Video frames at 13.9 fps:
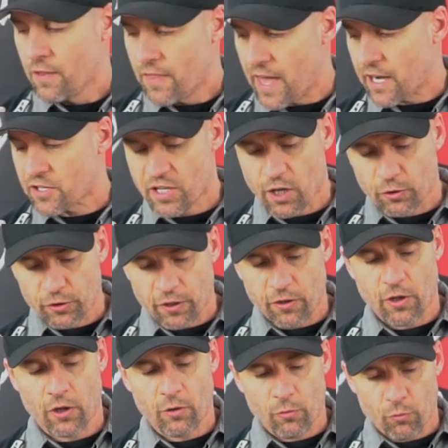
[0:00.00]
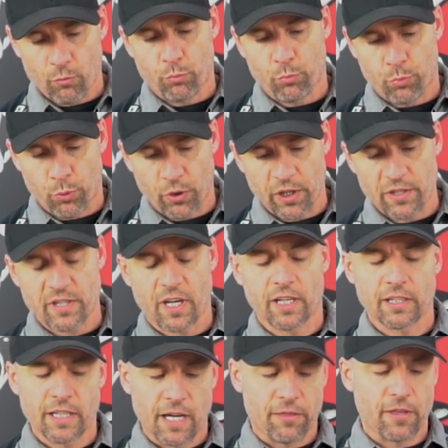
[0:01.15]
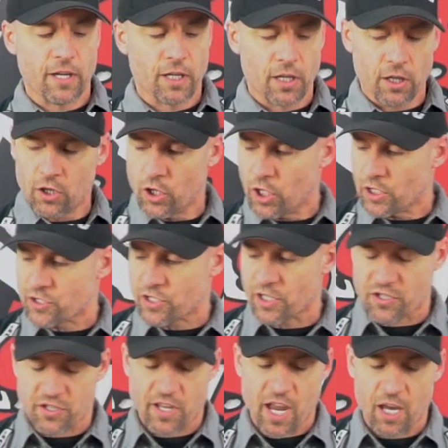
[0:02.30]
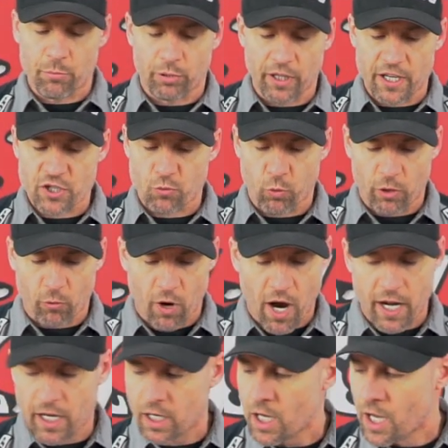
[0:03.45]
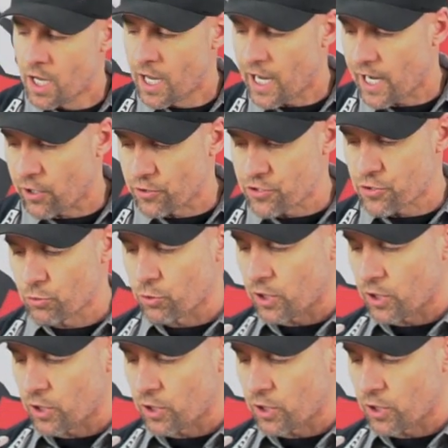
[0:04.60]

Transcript: That is held in there pretty tightly. I think it's going to stay in place when riding. I also